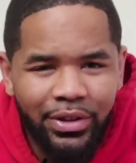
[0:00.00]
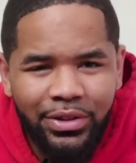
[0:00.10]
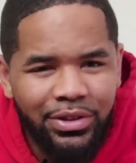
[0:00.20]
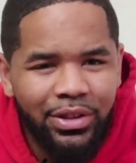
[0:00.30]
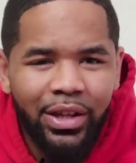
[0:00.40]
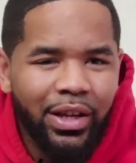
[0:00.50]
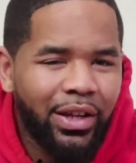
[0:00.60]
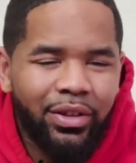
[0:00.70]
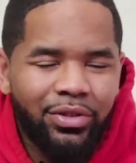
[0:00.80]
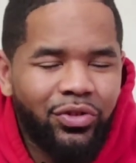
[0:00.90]
It's
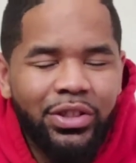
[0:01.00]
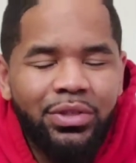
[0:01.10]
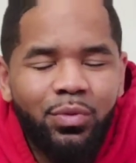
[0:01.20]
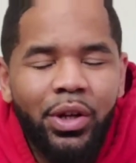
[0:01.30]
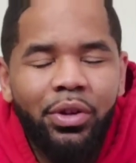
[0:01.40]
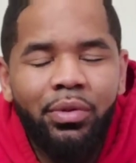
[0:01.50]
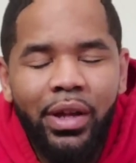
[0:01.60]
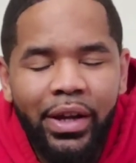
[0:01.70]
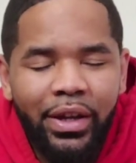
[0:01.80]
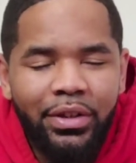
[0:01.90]
just what you
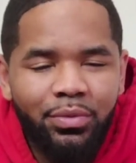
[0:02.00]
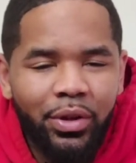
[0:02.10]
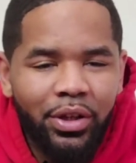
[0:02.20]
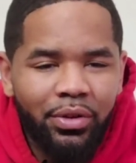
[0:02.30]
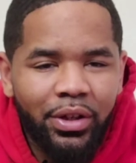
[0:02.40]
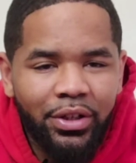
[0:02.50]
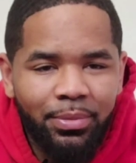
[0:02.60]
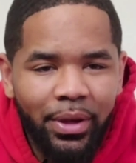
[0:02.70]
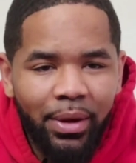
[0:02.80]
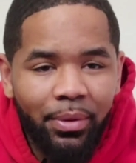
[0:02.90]
like is what you need
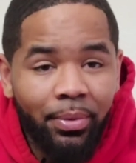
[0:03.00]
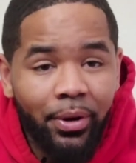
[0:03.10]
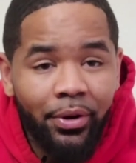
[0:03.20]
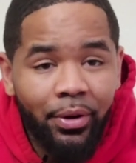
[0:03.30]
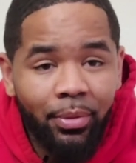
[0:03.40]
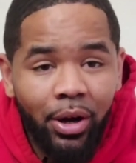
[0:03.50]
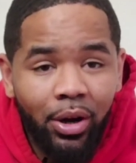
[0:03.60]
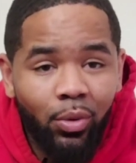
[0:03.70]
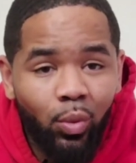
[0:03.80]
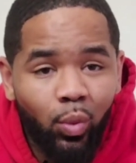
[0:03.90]
to be able to put on your
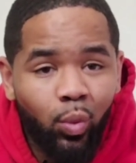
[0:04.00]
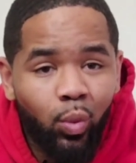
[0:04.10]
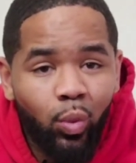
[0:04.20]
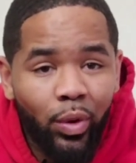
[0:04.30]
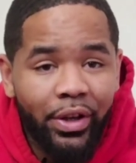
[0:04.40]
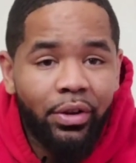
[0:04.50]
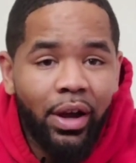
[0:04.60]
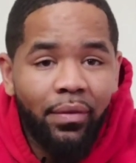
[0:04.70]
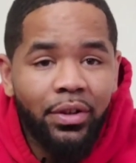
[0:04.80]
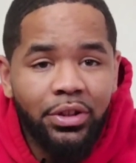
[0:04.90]
ball when
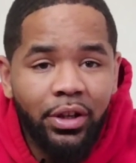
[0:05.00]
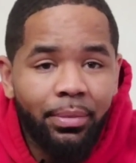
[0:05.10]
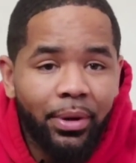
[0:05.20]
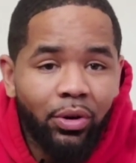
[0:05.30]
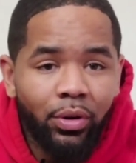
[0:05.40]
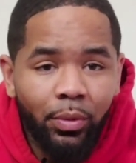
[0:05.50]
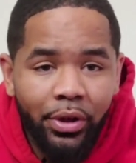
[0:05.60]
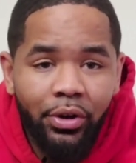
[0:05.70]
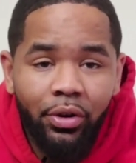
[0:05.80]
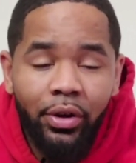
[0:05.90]
you have a tournament or
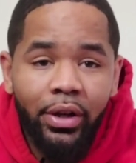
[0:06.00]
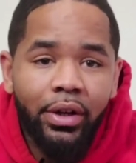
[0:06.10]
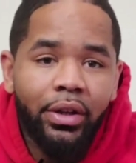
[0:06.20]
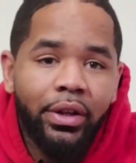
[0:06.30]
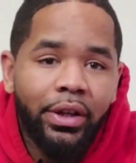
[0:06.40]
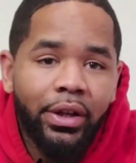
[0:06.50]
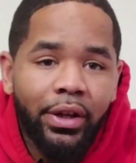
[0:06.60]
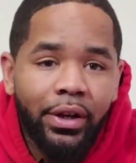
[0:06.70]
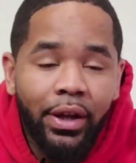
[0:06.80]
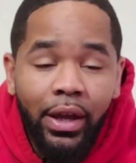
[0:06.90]
when you're going in a
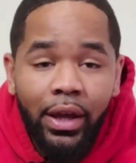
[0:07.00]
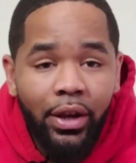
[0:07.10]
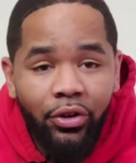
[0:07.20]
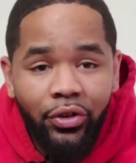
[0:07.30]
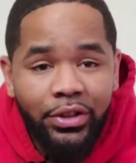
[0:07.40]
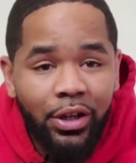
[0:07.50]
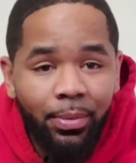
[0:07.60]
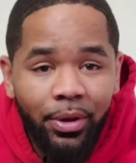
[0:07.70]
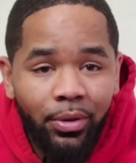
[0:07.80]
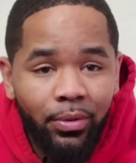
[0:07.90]
league, and it'll just
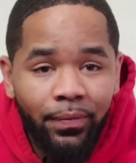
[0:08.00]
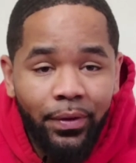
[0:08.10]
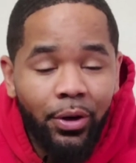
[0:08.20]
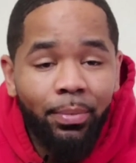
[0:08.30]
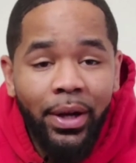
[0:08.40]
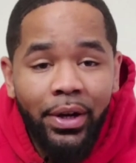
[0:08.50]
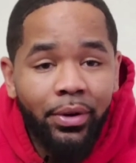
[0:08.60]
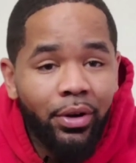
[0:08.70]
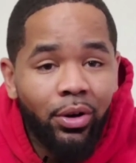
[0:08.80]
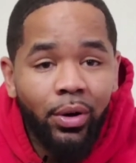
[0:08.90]
help you feel
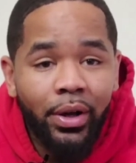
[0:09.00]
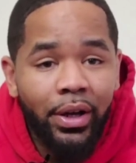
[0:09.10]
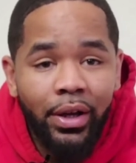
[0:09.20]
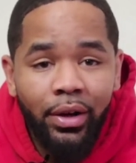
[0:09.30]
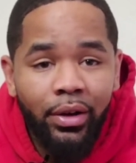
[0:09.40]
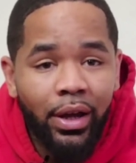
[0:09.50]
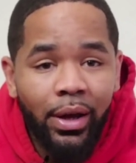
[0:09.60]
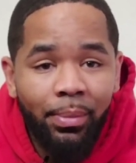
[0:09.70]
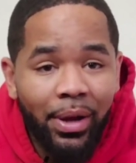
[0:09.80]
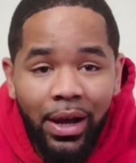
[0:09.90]
better going in,
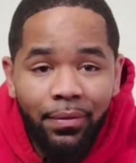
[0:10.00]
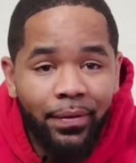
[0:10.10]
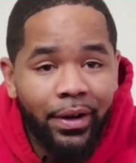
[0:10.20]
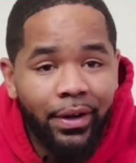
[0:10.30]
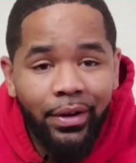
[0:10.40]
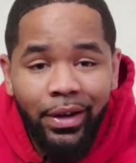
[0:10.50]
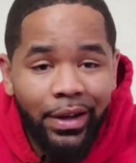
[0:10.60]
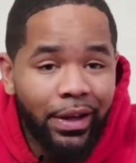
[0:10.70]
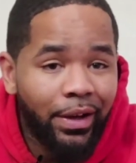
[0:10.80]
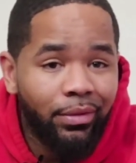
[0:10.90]
confident.
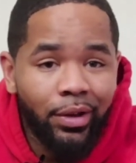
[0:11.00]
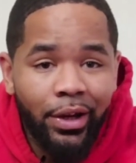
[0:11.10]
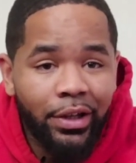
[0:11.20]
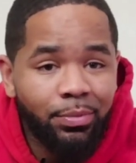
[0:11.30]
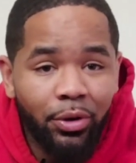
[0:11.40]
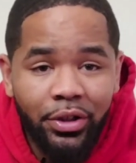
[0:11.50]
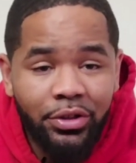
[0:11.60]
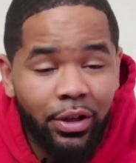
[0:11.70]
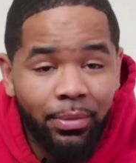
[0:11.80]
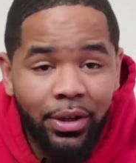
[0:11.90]
Again, any sport
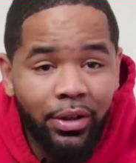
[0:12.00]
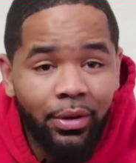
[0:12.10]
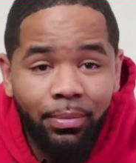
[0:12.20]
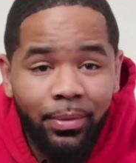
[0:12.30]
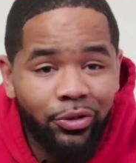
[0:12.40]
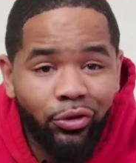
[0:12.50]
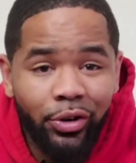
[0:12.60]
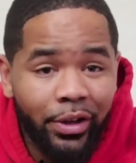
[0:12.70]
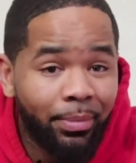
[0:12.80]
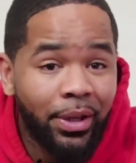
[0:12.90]
is going to be
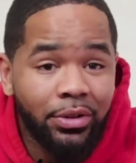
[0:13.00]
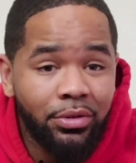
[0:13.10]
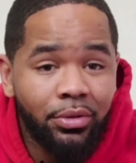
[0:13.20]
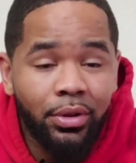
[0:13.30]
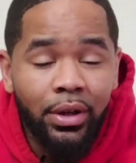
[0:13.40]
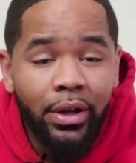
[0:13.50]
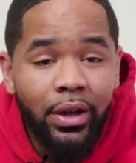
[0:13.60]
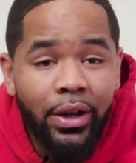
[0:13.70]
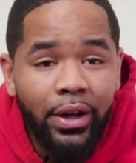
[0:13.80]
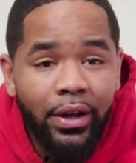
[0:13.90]
majority mental
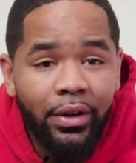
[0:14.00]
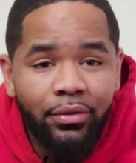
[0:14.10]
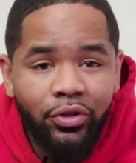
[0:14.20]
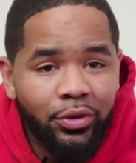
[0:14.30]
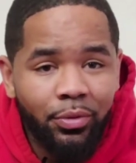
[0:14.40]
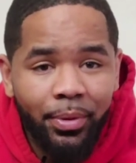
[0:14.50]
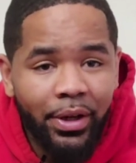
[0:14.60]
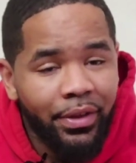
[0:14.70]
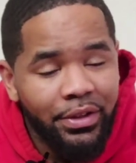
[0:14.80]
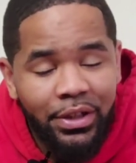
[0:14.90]
and just
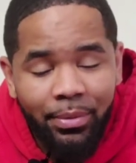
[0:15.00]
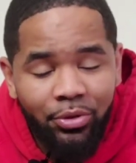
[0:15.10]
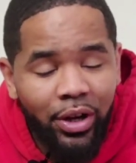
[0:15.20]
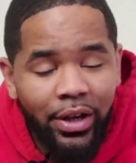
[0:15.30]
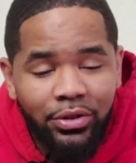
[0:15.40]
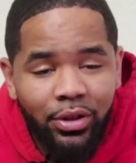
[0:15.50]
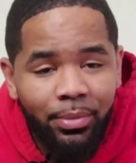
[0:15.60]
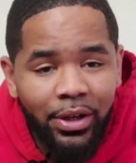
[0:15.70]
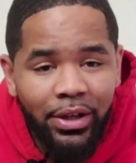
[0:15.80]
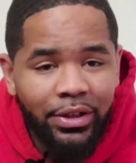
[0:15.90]
repeating the same shot. So
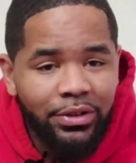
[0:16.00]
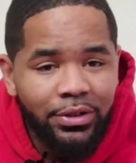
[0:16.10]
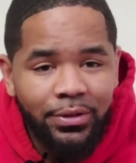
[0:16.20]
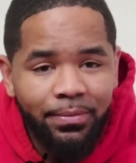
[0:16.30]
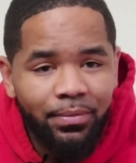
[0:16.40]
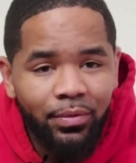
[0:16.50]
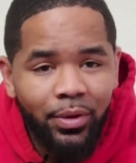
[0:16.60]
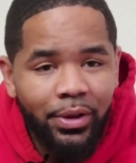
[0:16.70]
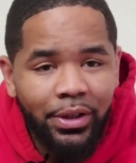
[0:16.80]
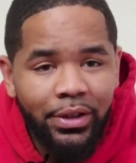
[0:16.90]
I mean, it's
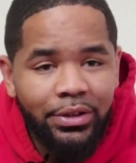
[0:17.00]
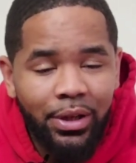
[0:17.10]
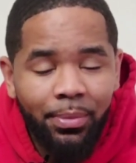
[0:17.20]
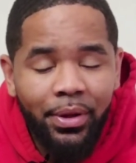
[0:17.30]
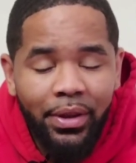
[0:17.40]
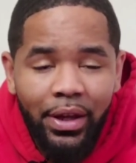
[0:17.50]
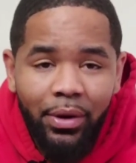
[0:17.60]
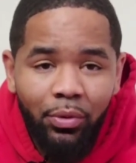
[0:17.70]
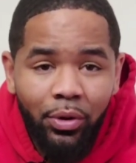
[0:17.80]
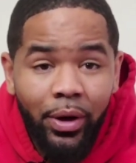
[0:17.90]
really something
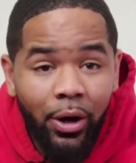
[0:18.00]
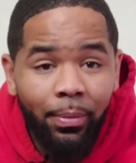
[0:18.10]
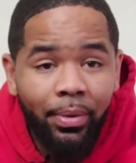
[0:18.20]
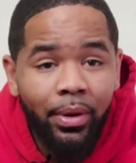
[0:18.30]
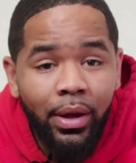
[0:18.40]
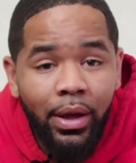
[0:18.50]
that will help.